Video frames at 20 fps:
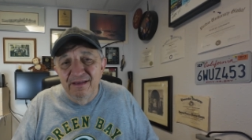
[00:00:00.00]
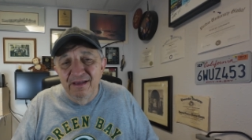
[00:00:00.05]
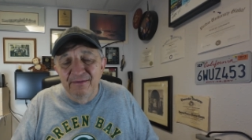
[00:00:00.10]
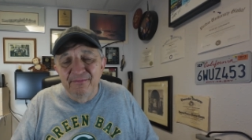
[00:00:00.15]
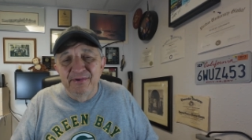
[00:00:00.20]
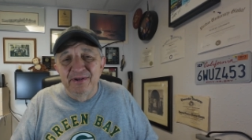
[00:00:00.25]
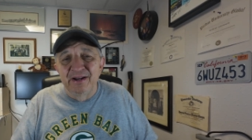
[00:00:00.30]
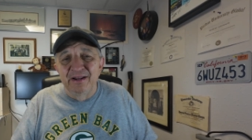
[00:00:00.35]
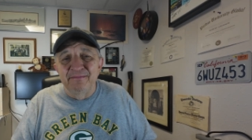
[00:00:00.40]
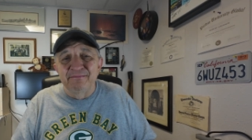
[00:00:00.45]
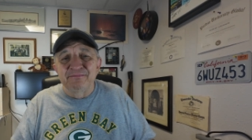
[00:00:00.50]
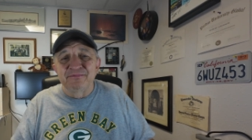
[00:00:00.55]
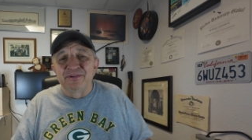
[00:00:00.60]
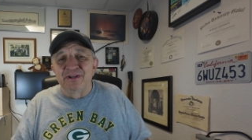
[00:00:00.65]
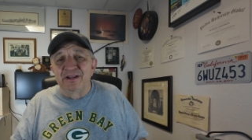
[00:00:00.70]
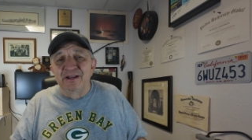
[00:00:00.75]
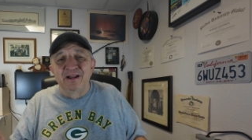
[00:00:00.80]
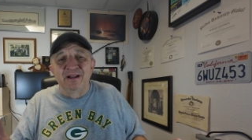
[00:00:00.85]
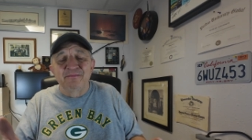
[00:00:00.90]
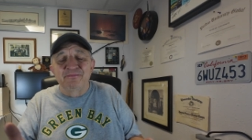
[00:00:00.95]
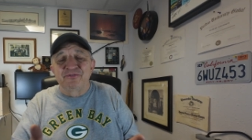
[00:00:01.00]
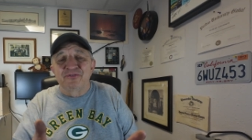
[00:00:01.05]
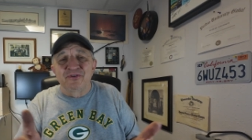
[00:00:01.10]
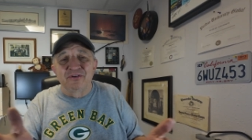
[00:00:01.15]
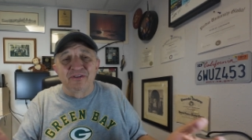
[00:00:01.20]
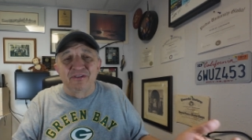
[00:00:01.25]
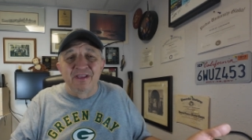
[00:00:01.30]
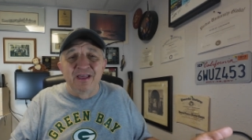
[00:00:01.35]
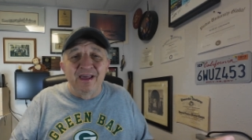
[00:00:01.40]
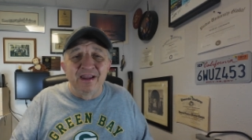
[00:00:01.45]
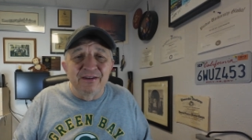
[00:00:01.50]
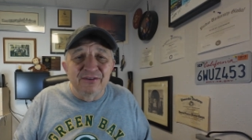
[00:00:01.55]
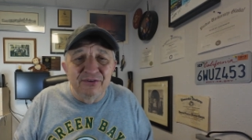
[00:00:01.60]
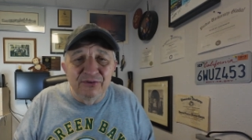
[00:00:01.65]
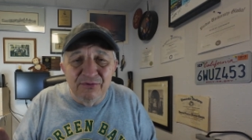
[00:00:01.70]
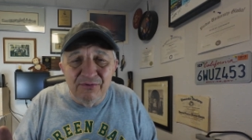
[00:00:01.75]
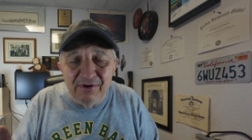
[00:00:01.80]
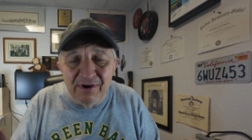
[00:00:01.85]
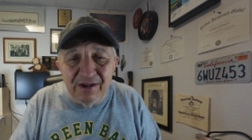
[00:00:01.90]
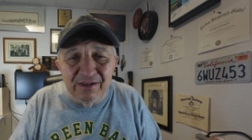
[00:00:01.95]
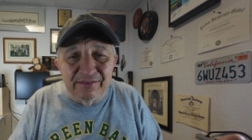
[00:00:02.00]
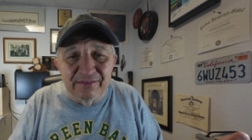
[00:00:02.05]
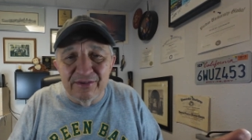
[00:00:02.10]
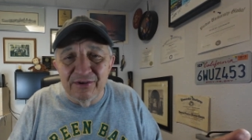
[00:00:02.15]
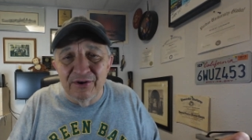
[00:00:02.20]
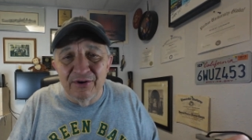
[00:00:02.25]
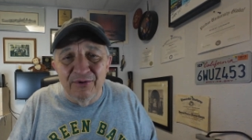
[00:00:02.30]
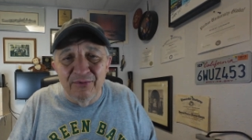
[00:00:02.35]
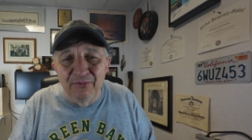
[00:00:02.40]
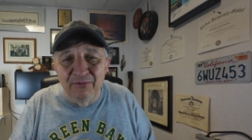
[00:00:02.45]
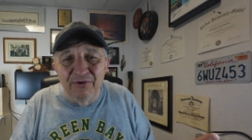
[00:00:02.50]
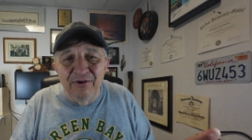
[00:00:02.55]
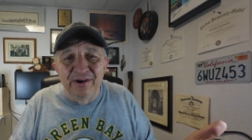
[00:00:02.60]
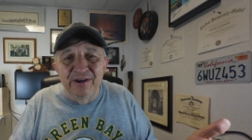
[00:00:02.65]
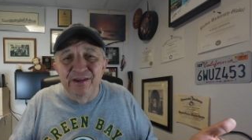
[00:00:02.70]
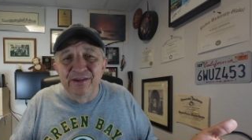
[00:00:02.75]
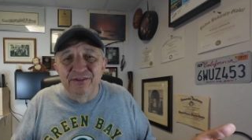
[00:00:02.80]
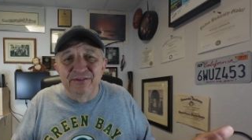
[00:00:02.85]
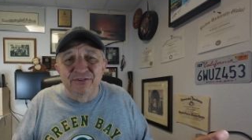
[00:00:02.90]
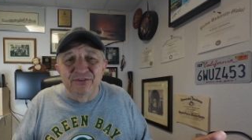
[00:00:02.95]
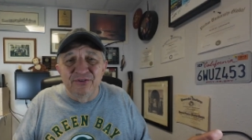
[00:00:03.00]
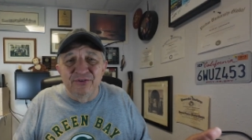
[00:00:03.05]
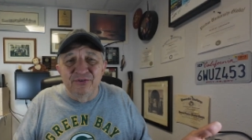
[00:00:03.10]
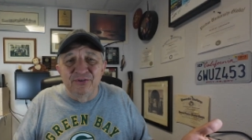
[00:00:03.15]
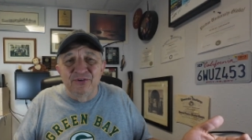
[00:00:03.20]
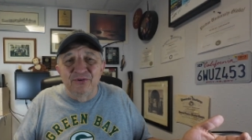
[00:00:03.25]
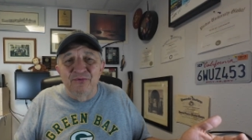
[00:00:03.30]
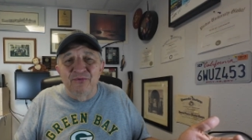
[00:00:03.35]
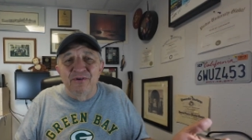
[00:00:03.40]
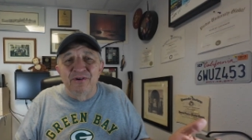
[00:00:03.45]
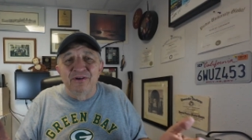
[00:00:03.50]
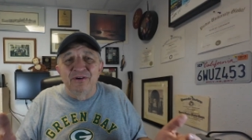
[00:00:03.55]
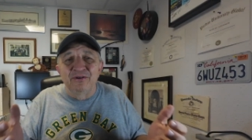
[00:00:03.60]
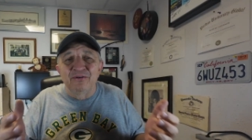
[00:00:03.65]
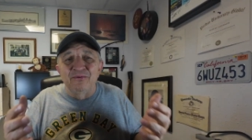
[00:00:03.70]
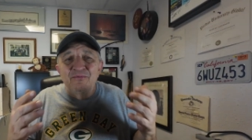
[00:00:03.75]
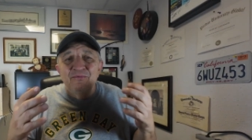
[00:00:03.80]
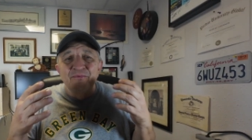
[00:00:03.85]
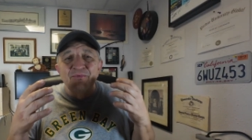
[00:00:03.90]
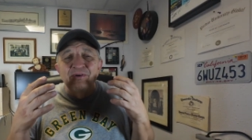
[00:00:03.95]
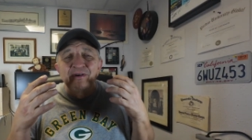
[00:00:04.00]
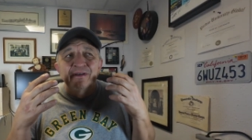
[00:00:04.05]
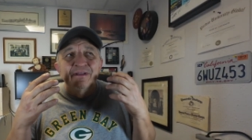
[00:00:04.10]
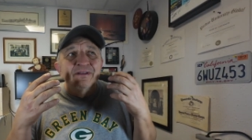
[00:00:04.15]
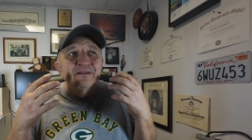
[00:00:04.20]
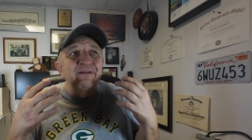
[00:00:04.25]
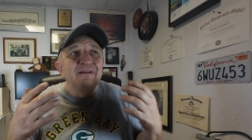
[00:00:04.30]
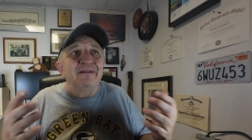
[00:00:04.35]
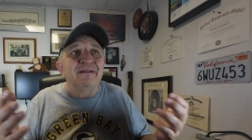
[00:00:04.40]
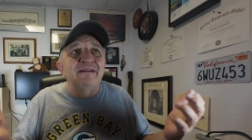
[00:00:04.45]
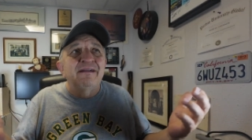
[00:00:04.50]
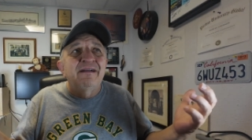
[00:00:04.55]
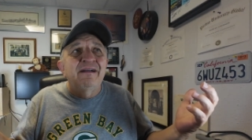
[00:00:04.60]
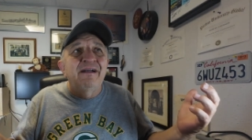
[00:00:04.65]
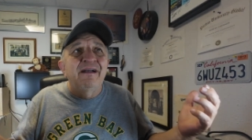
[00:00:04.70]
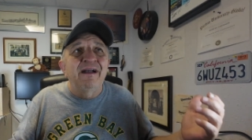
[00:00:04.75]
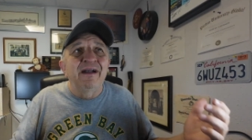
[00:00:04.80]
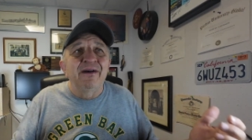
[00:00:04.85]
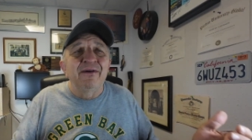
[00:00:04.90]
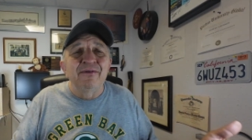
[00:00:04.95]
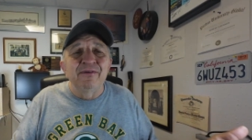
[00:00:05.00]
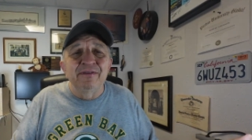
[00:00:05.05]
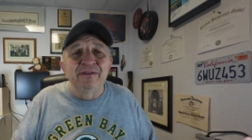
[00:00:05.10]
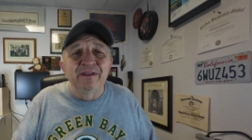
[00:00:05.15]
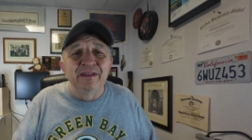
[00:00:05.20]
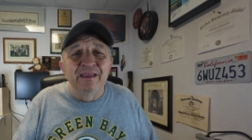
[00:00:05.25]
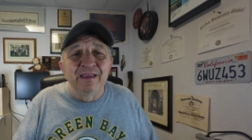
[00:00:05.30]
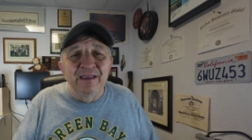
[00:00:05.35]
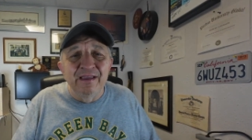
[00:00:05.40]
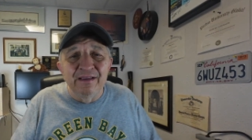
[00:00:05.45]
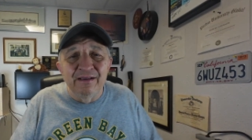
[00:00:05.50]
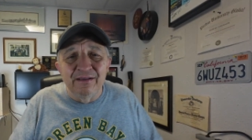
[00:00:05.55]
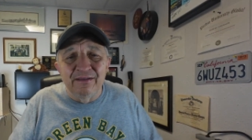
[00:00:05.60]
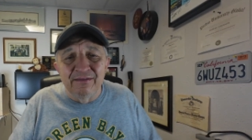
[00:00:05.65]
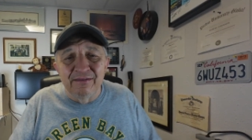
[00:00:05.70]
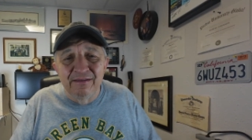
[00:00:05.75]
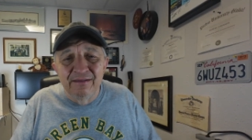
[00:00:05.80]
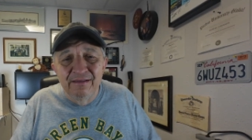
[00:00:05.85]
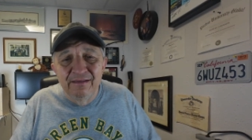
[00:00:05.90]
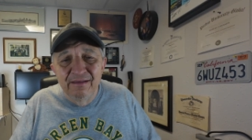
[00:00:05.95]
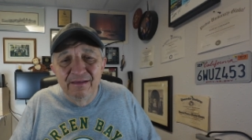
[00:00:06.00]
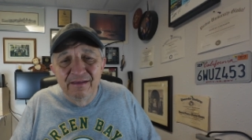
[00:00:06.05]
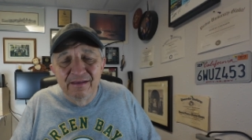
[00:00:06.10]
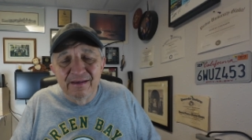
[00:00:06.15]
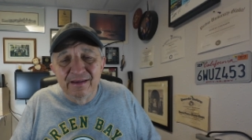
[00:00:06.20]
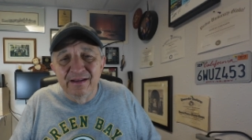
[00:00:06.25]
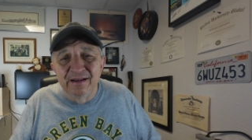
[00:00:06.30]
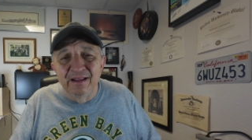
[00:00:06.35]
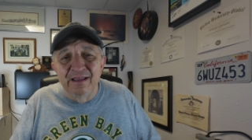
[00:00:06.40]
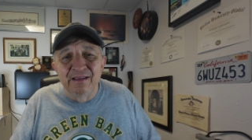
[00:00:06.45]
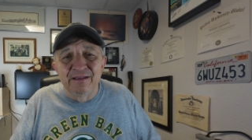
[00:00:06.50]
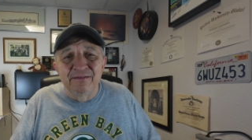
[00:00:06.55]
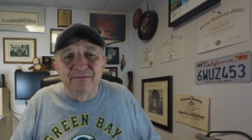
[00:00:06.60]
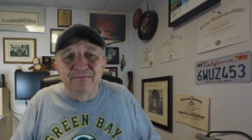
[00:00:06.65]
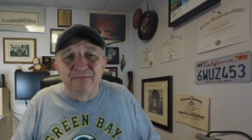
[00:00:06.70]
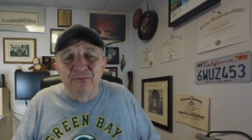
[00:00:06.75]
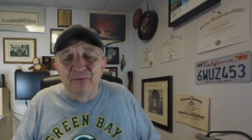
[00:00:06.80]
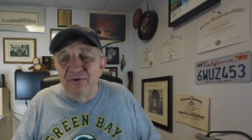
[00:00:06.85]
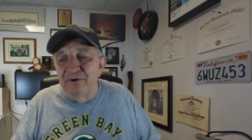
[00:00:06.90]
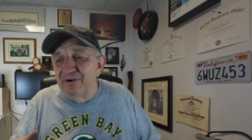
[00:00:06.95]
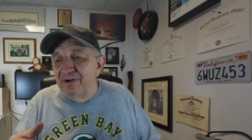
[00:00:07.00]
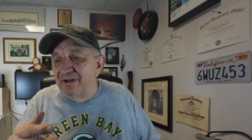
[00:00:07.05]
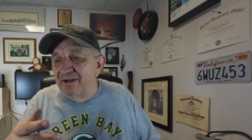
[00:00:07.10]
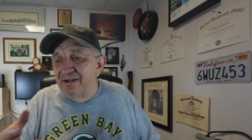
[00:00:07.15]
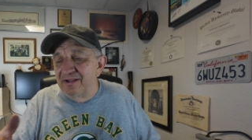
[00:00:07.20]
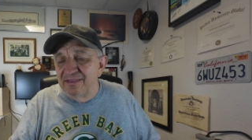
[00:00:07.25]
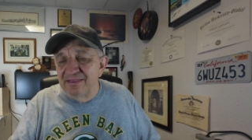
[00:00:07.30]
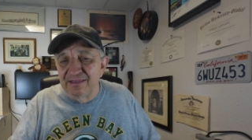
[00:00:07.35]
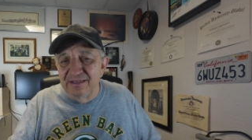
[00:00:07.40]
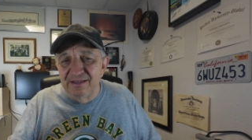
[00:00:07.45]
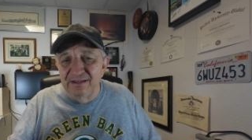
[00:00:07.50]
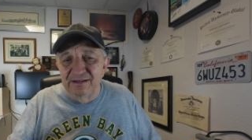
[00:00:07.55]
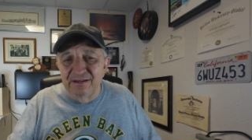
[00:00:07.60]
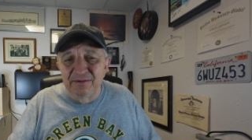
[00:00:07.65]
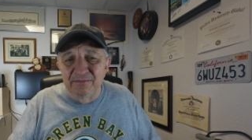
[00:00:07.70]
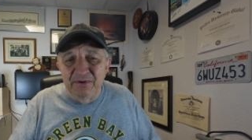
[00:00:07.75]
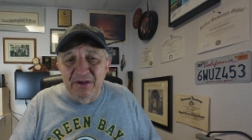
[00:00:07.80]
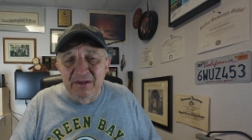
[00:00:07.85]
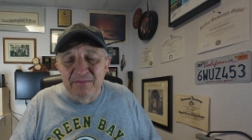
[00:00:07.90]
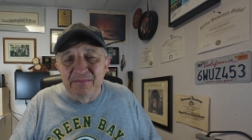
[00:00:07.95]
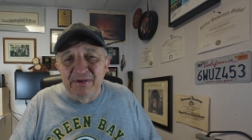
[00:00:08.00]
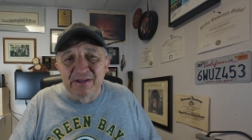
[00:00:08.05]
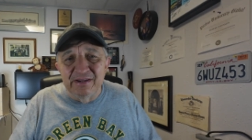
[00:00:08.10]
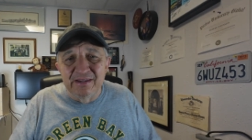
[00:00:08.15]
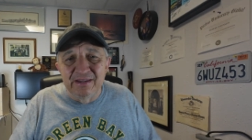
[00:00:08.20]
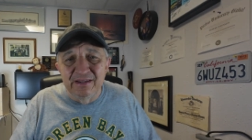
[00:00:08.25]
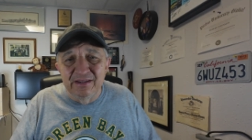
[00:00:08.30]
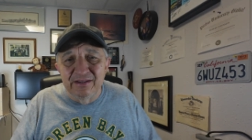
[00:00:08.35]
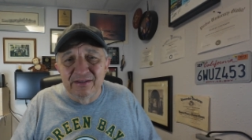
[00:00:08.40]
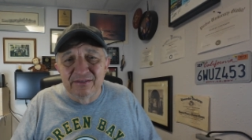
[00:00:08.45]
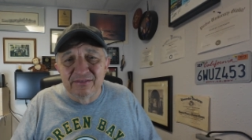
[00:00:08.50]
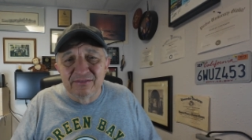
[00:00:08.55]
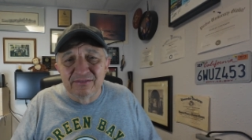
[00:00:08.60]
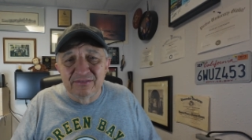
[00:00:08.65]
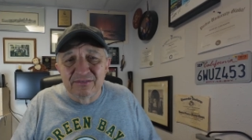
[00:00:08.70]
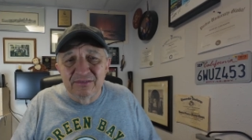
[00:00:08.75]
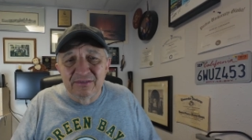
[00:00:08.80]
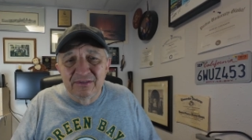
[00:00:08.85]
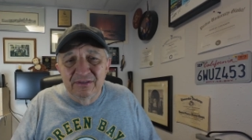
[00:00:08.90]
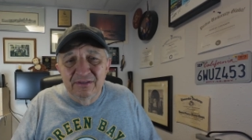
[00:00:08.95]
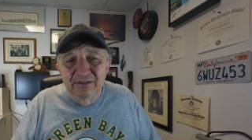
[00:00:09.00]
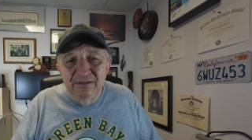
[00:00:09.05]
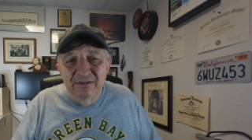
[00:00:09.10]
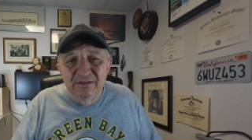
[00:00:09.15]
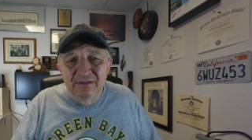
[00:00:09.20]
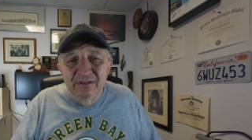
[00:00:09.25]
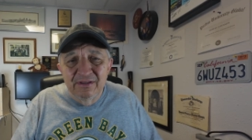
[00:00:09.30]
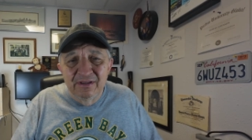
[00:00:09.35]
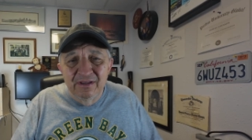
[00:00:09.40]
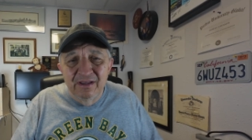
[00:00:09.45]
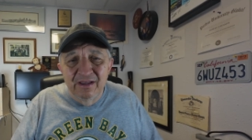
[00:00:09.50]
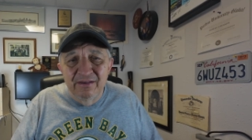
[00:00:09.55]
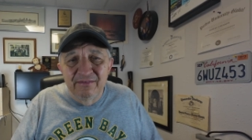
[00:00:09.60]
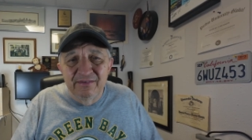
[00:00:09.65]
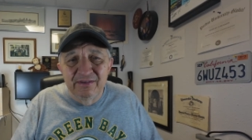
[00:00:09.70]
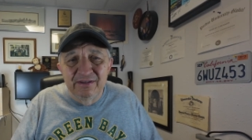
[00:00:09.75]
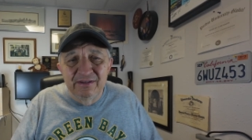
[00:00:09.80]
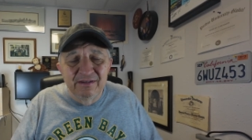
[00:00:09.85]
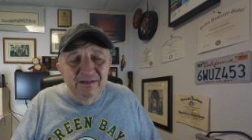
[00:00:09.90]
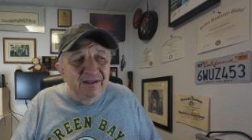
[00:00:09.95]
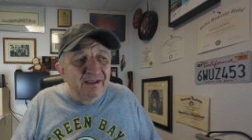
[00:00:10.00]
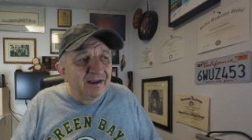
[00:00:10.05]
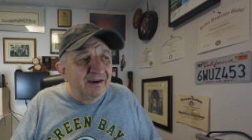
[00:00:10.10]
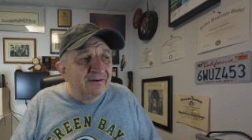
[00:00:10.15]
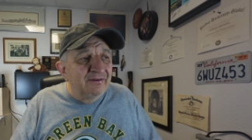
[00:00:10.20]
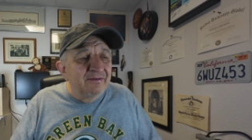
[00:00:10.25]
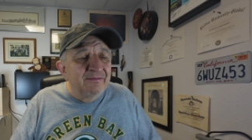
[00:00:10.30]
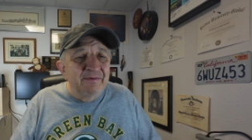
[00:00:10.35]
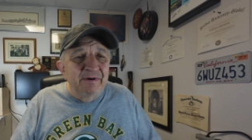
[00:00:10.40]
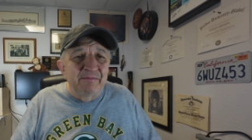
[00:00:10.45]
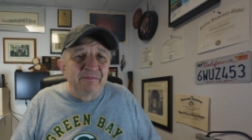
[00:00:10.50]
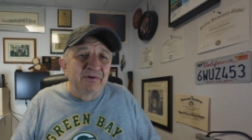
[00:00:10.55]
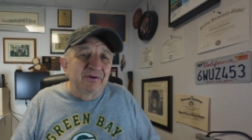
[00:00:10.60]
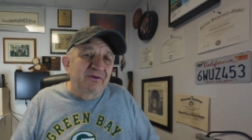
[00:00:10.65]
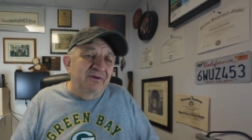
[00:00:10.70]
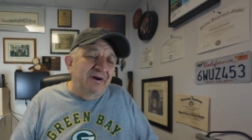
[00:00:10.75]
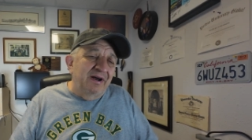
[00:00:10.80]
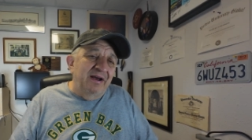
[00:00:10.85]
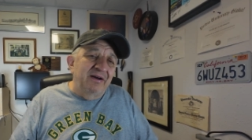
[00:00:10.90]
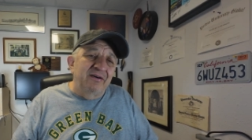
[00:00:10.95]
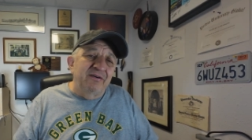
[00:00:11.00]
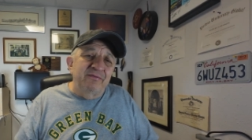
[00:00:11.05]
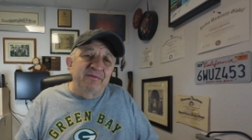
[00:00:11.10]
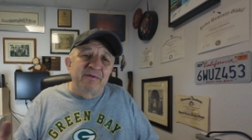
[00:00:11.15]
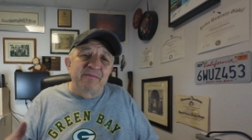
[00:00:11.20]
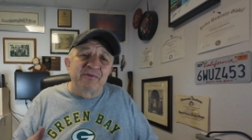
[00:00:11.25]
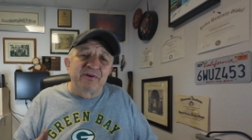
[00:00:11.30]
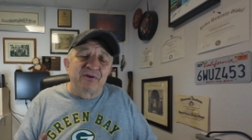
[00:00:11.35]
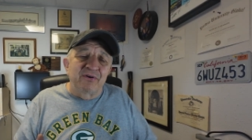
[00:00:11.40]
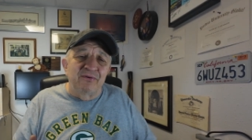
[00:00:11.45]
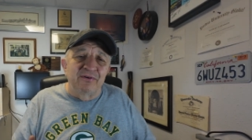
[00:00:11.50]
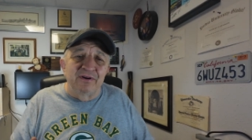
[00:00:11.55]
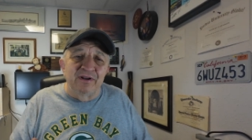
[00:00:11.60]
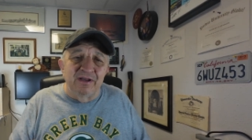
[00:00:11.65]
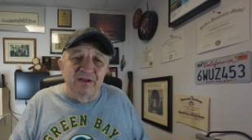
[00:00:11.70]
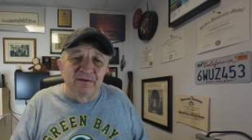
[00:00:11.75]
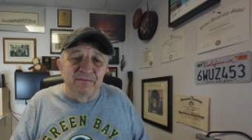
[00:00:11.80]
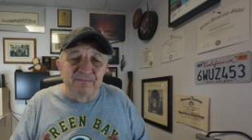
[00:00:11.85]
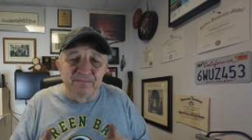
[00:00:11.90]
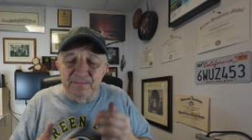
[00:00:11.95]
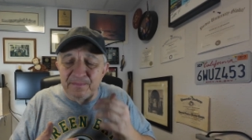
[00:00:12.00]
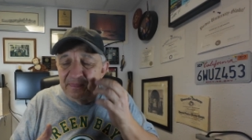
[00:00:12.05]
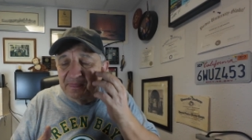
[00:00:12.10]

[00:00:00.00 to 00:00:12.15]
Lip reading: I mean, I'm sure a lot of you out there are worrying too. You're wondering, well, how in the hell can I afford anything to buy my kids? I mean, I remember growing up.